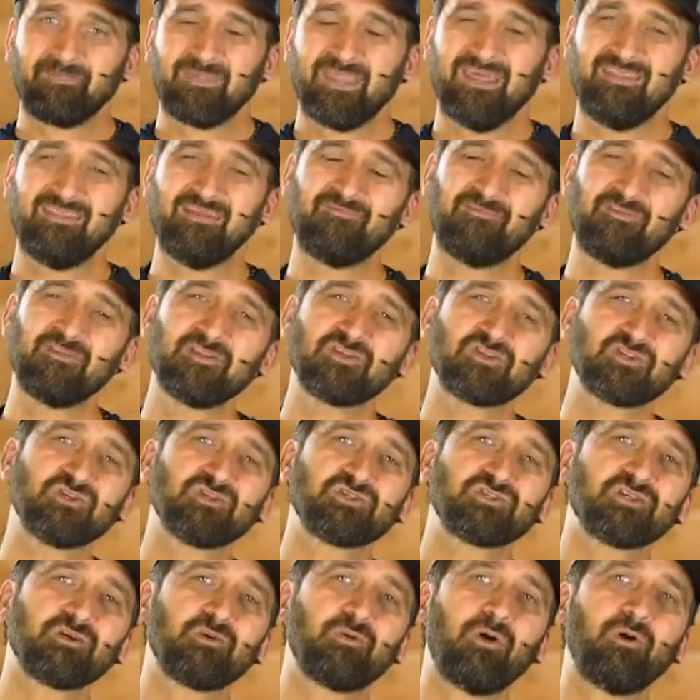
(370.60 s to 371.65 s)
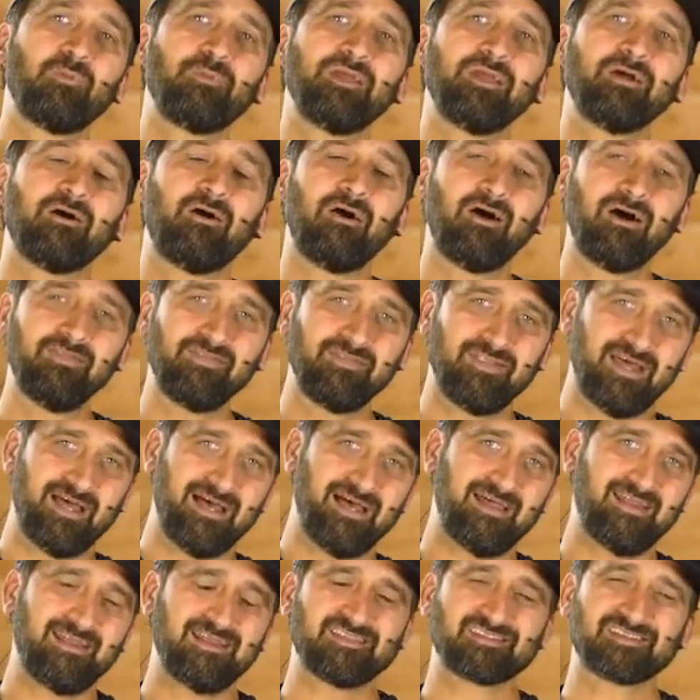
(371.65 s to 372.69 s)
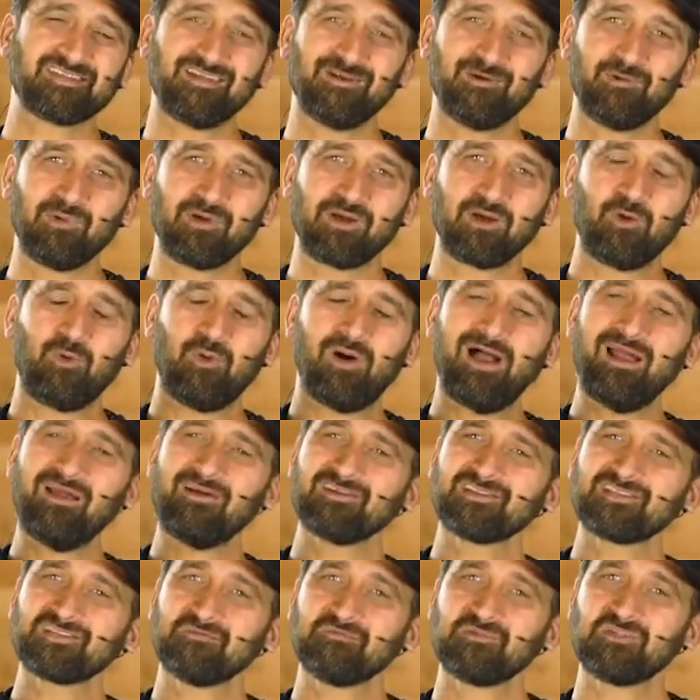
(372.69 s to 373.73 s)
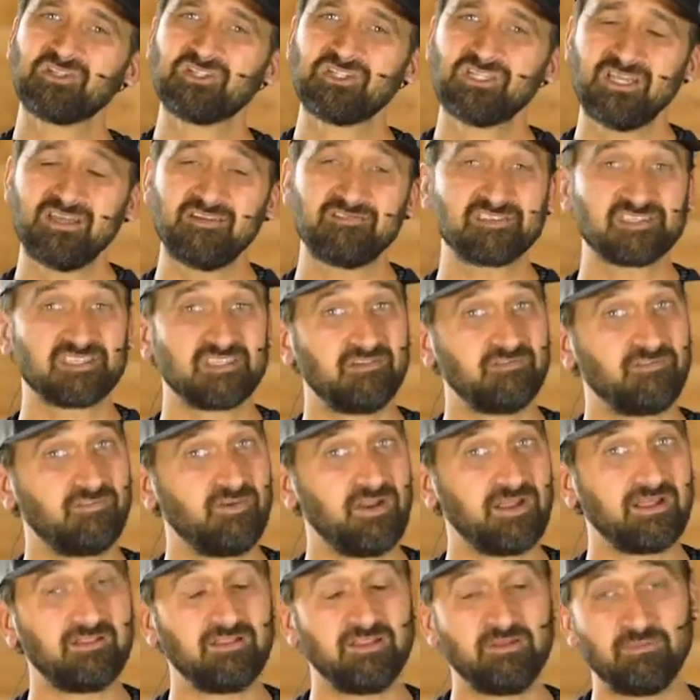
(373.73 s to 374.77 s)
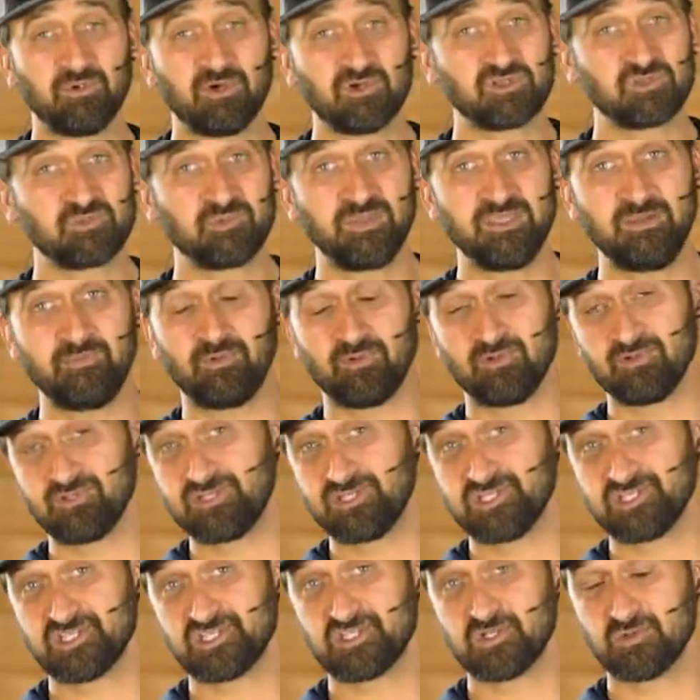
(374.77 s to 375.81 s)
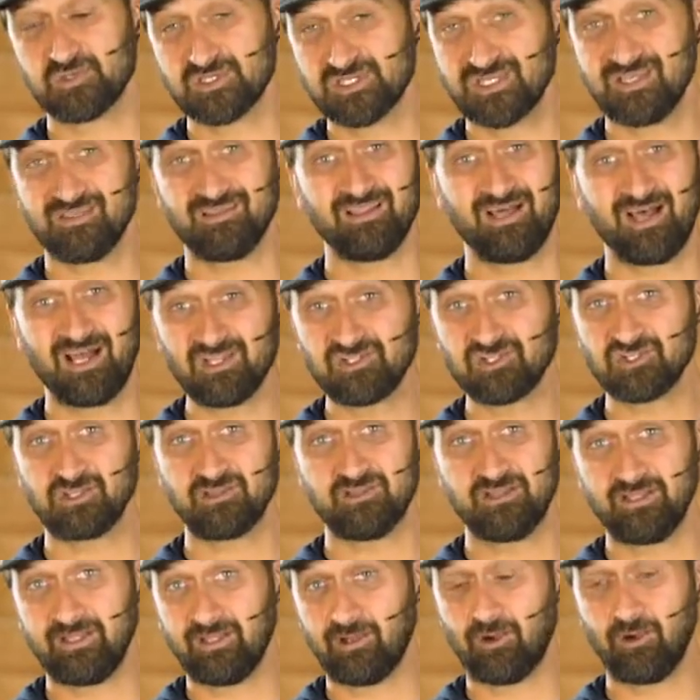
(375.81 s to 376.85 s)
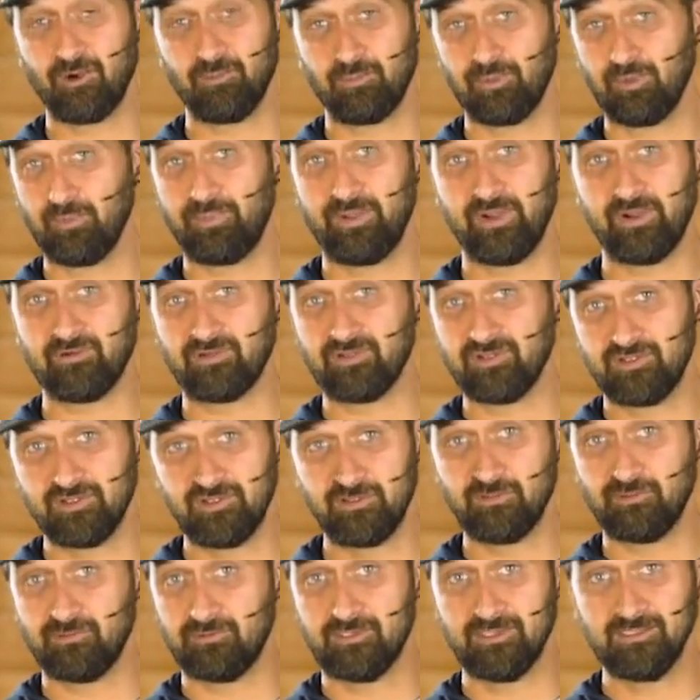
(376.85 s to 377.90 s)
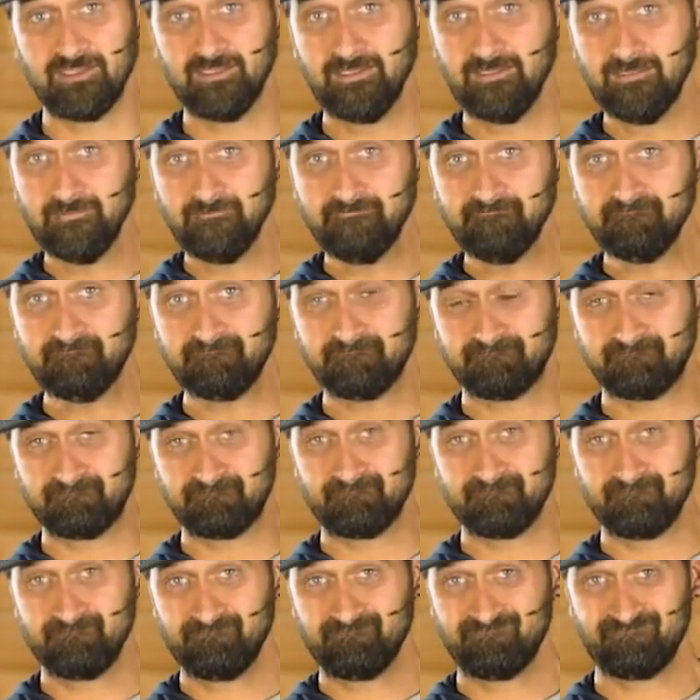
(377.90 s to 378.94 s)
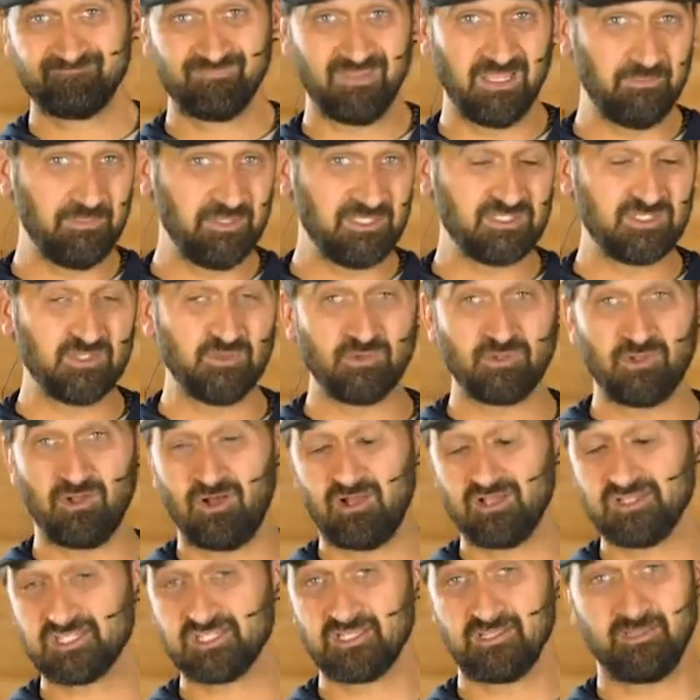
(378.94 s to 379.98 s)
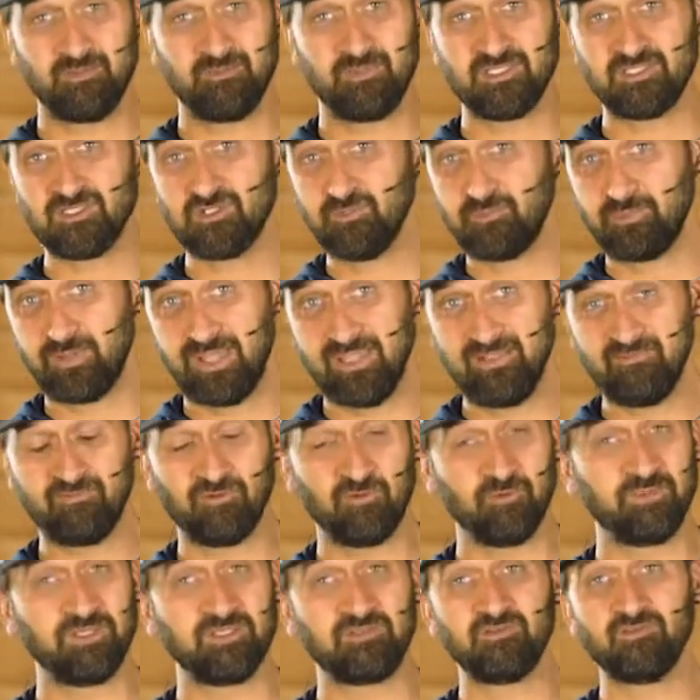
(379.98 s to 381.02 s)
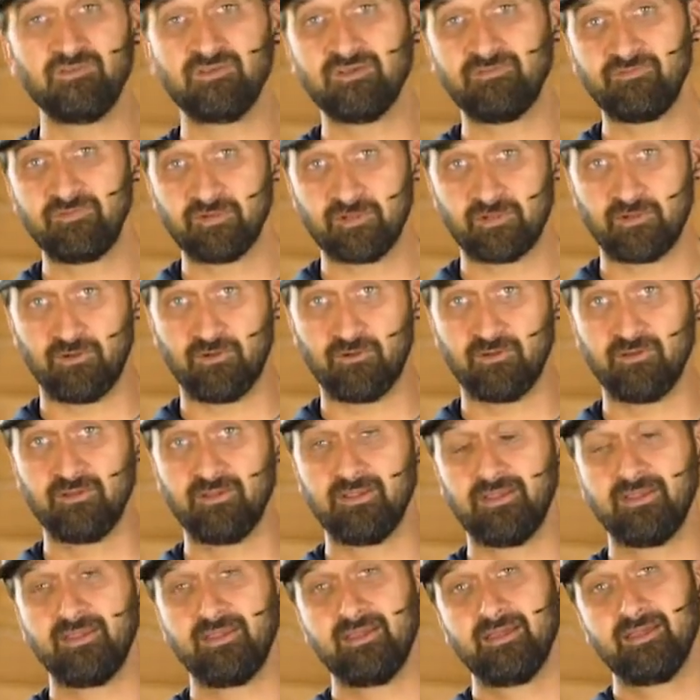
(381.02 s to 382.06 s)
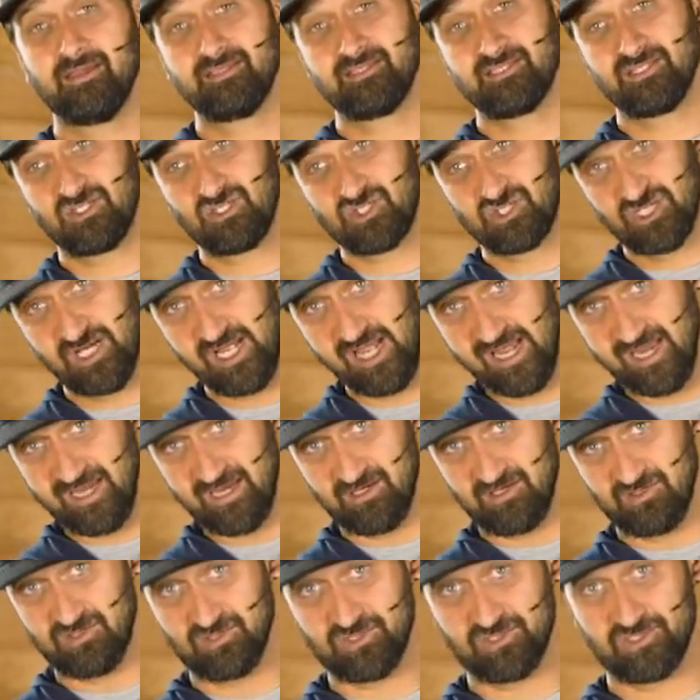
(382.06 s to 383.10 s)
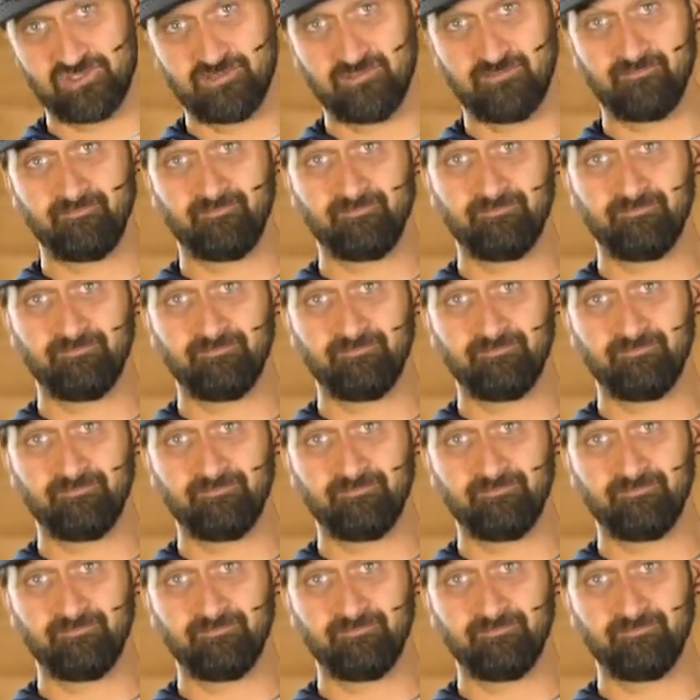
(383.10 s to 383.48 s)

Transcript: And then for the church to grow beyond that, it's going to require some shifts that frankly most people just sociologically aren't prepared to do. It'd be too costly, it'd be too painful, it'd be too difficult to change